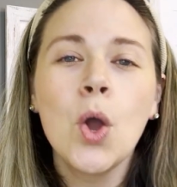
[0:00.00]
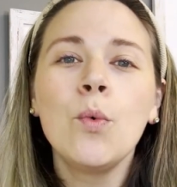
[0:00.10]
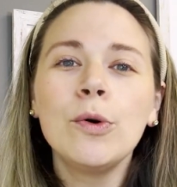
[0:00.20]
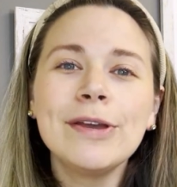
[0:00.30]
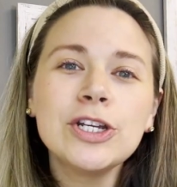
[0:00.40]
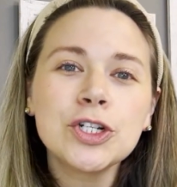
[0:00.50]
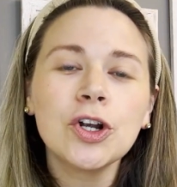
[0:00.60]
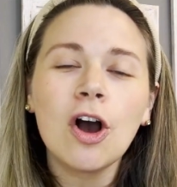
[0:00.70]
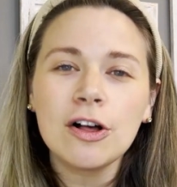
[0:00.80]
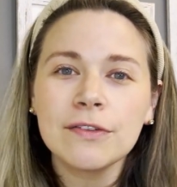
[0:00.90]
We'll make
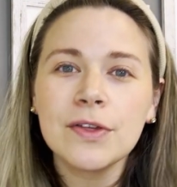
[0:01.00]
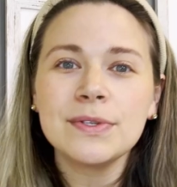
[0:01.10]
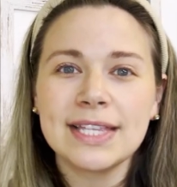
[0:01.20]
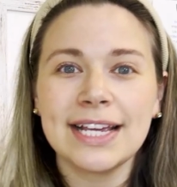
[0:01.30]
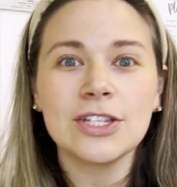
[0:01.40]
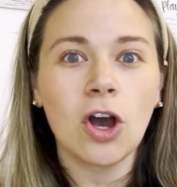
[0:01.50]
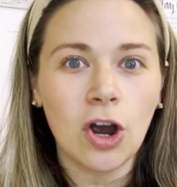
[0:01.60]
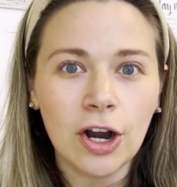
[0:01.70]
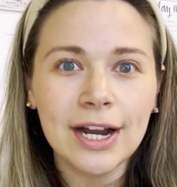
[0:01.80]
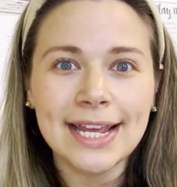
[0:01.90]
sure all of those things are